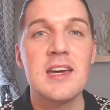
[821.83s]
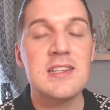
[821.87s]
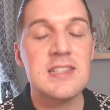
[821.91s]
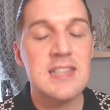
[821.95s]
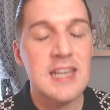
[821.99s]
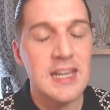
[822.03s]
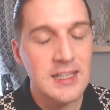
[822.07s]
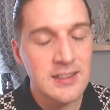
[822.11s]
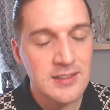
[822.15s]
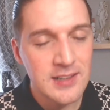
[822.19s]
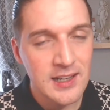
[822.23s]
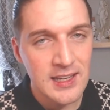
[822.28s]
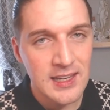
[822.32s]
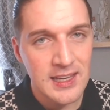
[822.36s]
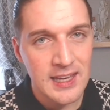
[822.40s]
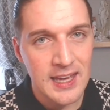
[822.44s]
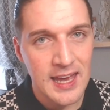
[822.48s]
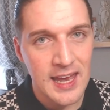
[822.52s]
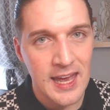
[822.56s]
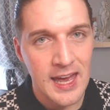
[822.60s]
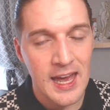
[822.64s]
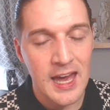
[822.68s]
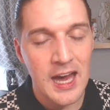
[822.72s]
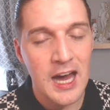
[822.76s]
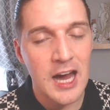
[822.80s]
Take great
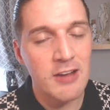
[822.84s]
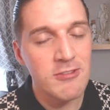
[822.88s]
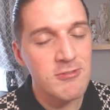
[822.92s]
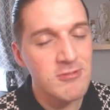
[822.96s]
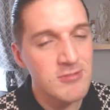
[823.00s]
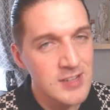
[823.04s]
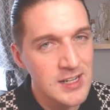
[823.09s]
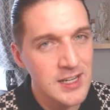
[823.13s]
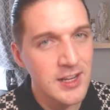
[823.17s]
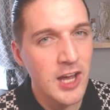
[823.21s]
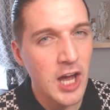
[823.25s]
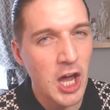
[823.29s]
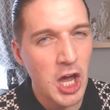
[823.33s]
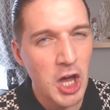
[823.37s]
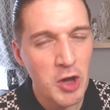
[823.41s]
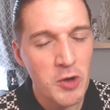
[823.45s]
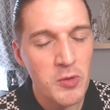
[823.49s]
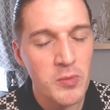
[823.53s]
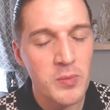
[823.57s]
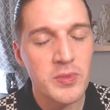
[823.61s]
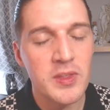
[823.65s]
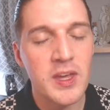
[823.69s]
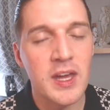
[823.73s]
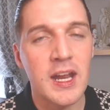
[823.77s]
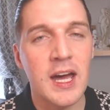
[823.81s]
care. I really
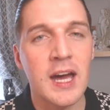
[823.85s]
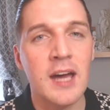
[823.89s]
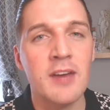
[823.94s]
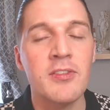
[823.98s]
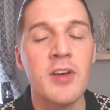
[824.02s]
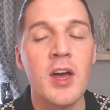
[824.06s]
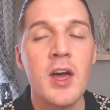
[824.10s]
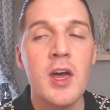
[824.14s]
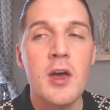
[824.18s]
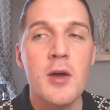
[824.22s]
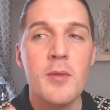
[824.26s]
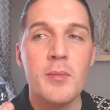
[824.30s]
hope that I've